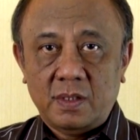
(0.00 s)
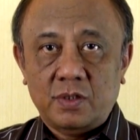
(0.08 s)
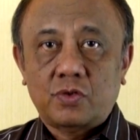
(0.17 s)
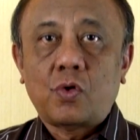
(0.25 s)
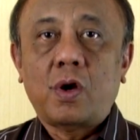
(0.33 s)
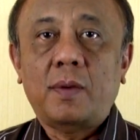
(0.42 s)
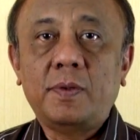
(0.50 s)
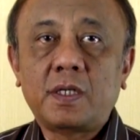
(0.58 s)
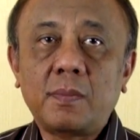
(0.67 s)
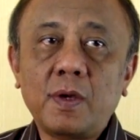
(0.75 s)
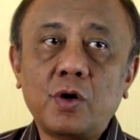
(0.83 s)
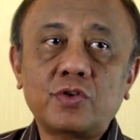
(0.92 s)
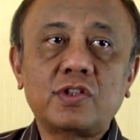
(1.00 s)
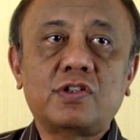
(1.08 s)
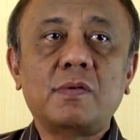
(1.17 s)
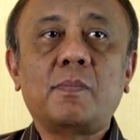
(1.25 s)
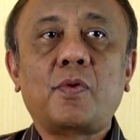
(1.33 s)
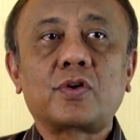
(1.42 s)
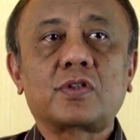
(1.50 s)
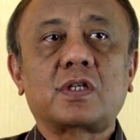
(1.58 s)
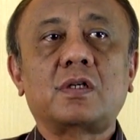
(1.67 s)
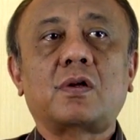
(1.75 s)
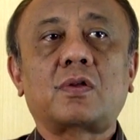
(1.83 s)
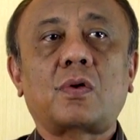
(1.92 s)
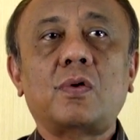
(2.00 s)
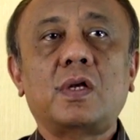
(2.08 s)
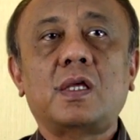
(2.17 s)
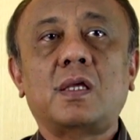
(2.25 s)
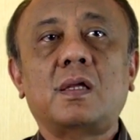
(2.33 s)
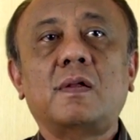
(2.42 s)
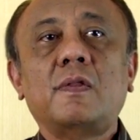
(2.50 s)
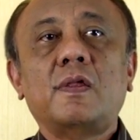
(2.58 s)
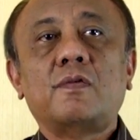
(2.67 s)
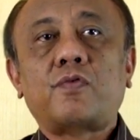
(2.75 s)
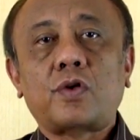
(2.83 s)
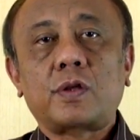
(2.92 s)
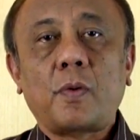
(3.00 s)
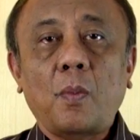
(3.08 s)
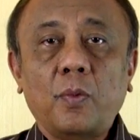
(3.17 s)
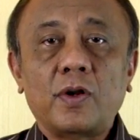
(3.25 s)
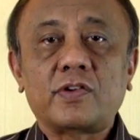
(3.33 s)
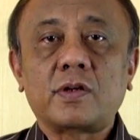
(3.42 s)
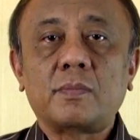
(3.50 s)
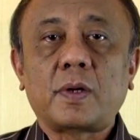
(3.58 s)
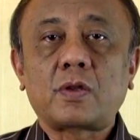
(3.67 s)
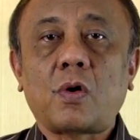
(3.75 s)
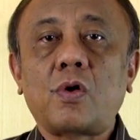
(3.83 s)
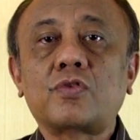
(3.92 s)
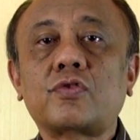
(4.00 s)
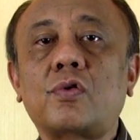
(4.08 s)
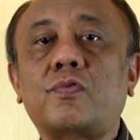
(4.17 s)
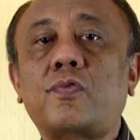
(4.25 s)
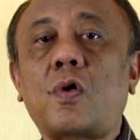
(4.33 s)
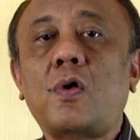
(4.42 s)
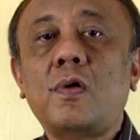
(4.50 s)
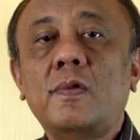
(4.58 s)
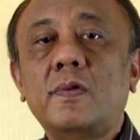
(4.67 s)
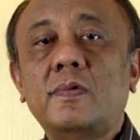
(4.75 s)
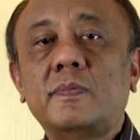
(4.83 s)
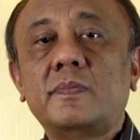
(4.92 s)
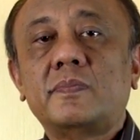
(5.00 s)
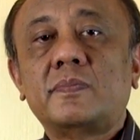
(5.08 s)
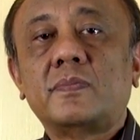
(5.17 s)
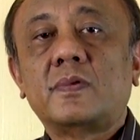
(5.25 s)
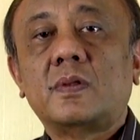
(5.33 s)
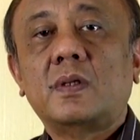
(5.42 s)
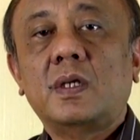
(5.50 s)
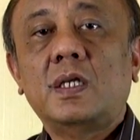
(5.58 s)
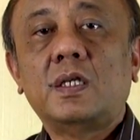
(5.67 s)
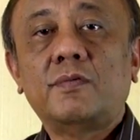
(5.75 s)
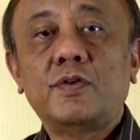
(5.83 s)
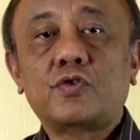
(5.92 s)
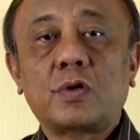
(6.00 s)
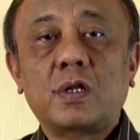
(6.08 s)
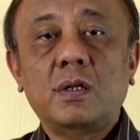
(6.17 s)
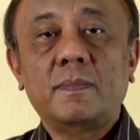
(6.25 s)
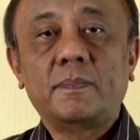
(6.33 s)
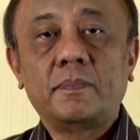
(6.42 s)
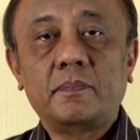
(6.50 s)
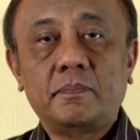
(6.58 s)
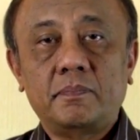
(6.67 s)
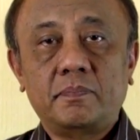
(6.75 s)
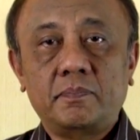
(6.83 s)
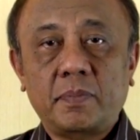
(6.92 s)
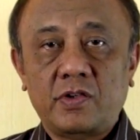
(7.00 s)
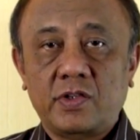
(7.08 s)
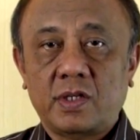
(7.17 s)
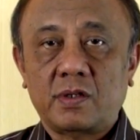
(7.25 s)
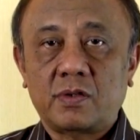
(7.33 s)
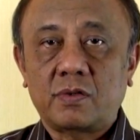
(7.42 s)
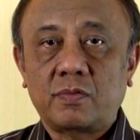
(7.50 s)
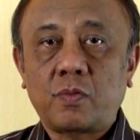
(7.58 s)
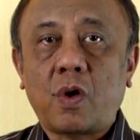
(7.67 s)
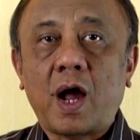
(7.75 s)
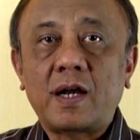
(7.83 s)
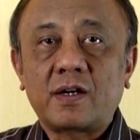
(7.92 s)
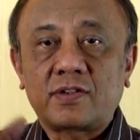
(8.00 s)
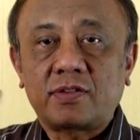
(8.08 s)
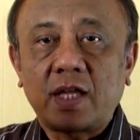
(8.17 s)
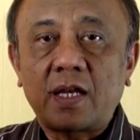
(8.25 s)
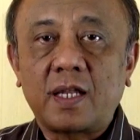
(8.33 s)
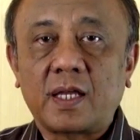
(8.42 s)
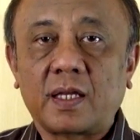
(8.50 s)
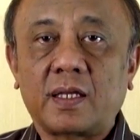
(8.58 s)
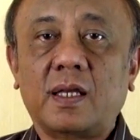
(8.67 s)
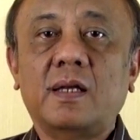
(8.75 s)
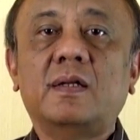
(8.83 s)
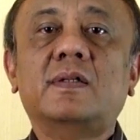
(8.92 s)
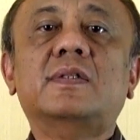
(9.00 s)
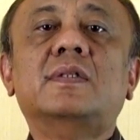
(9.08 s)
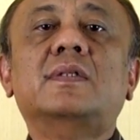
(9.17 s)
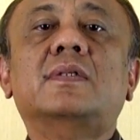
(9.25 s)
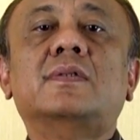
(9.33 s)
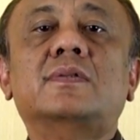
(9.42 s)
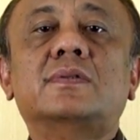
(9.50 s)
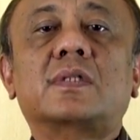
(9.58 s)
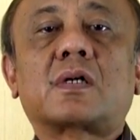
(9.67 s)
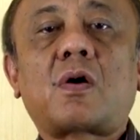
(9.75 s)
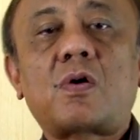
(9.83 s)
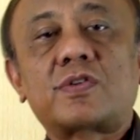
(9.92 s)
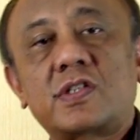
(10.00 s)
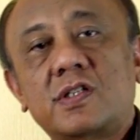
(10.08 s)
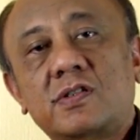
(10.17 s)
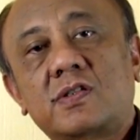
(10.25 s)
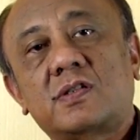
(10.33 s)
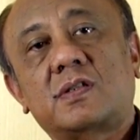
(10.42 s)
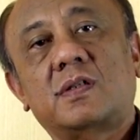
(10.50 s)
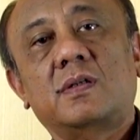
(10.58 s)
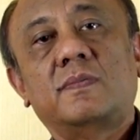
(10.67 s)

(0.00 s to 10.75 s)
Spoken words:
So epidemiology is important not only for the population but also for individual patients, for understanding the causes